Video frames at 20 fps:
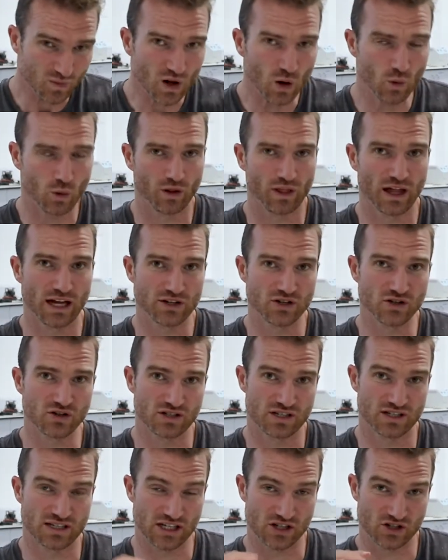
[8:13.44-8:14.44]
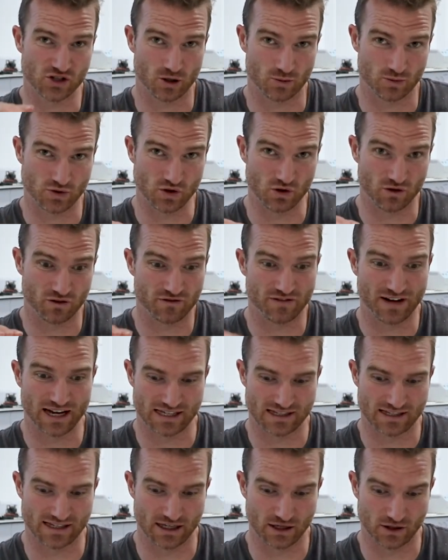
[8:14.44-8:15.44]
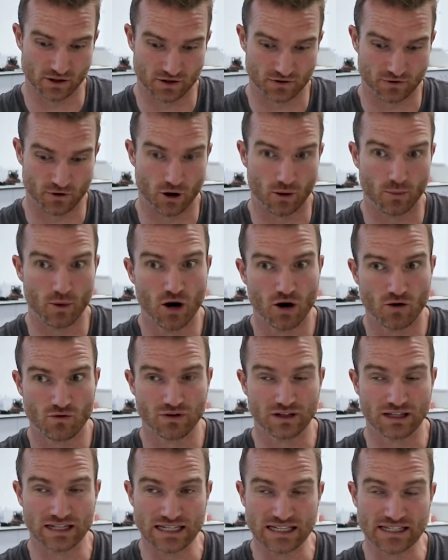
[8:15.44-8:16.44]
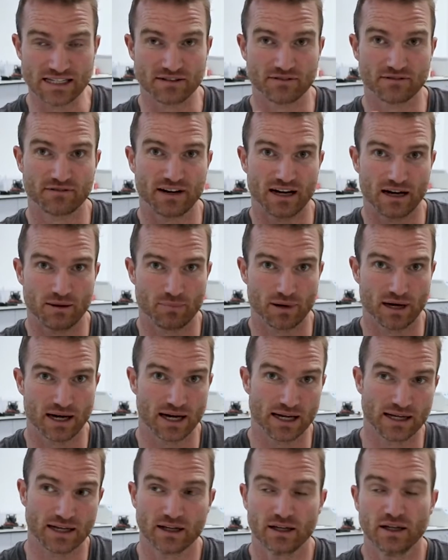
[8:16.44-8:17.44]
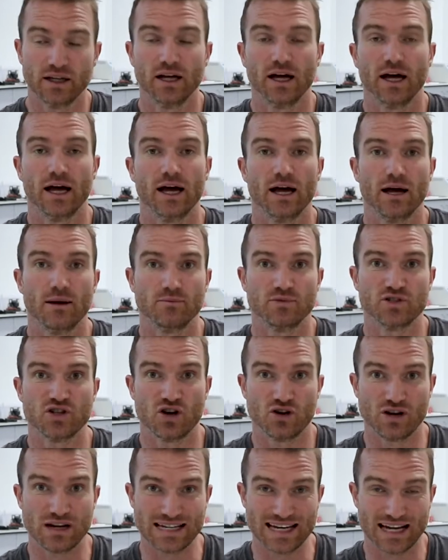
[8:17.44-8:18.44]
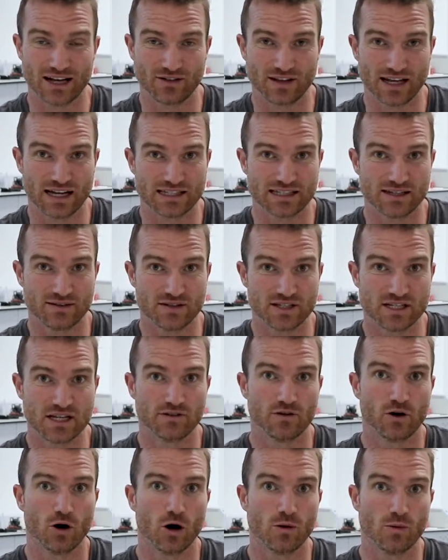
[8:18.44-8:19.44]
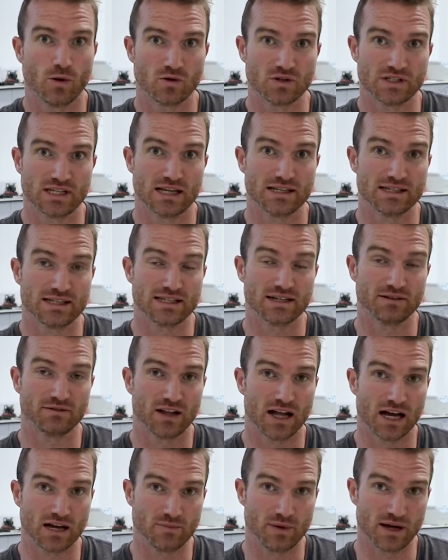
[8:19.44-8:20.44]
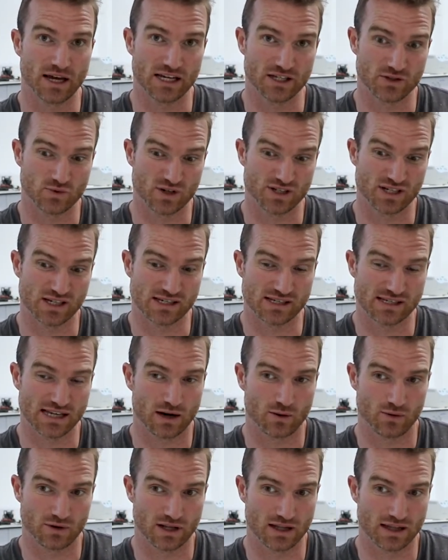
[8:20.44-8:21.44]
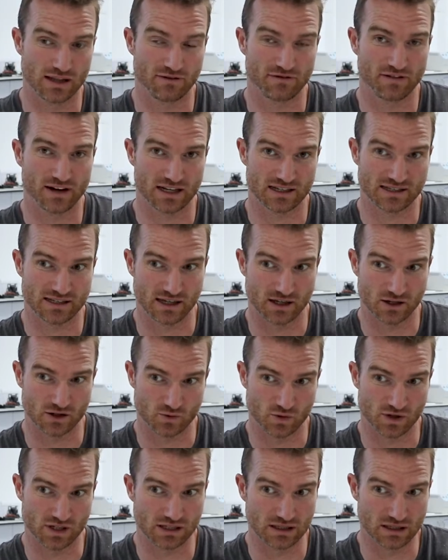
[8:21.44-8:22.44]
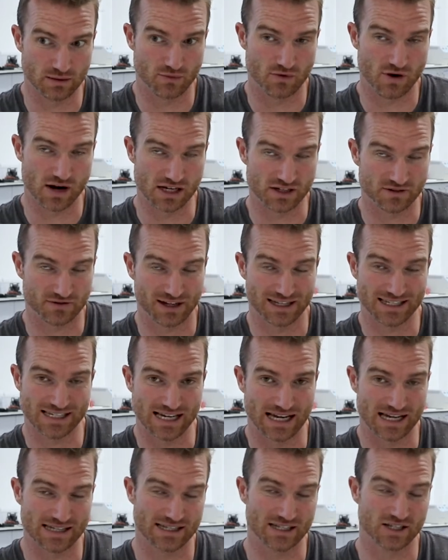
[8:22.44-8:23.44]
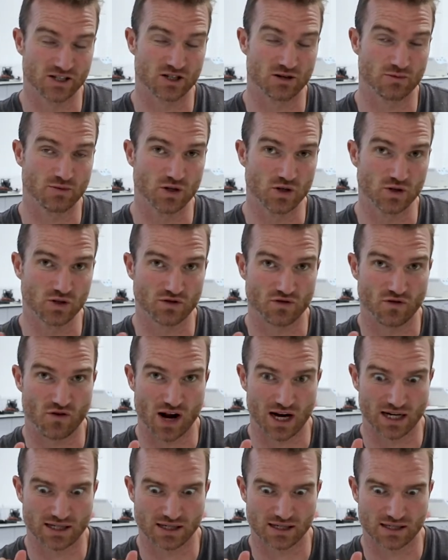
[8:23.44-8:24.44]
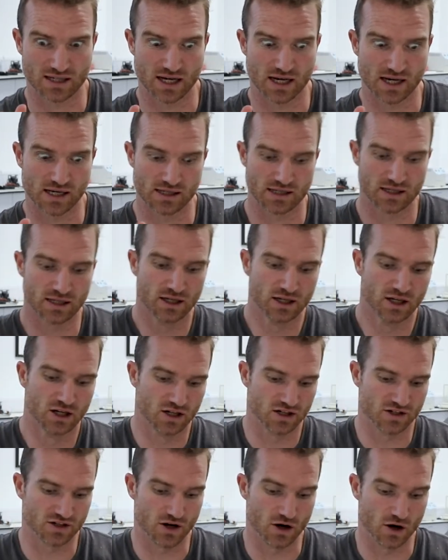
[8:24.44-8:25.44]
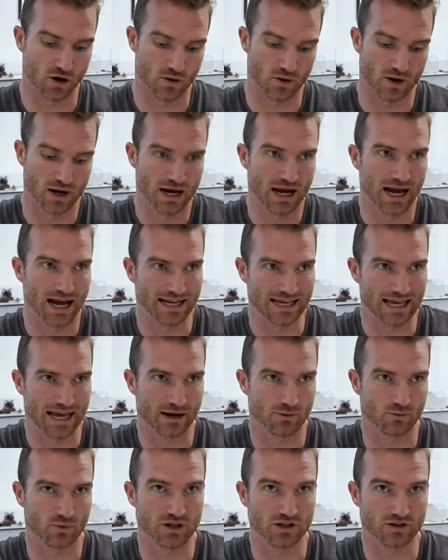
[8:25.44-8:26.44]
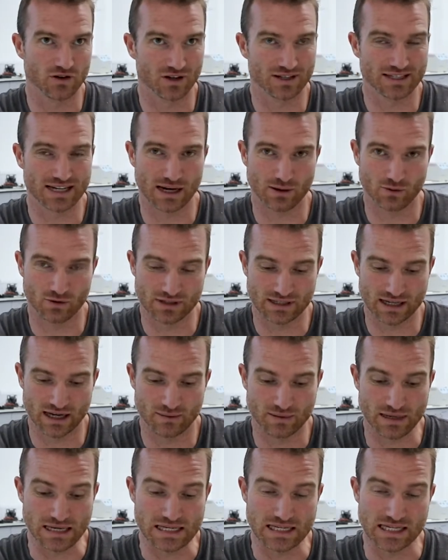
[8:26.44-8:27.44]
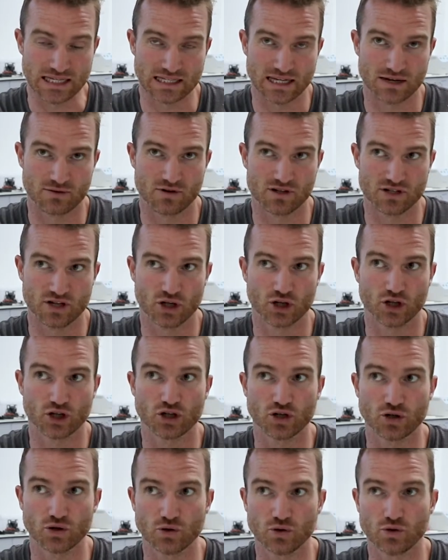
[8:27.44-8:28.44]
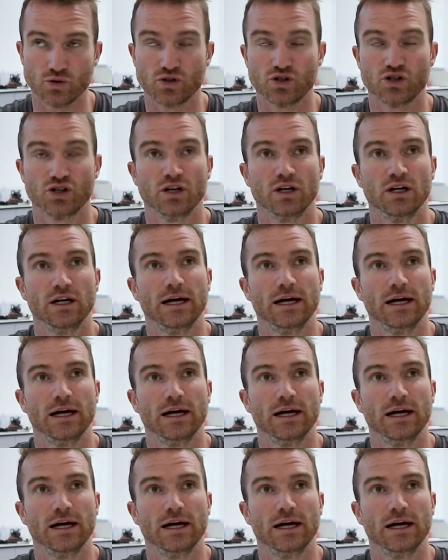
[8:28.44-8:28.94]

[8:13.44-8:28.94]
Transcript: what that does is it stops your fat cells from releasing fat by turning down the activity of hormone-sensitive lipase, which is sat within the fat cells, which liberates fatty acids to be used for exercise. So again, when you've got type 1 diabetes, there is a huge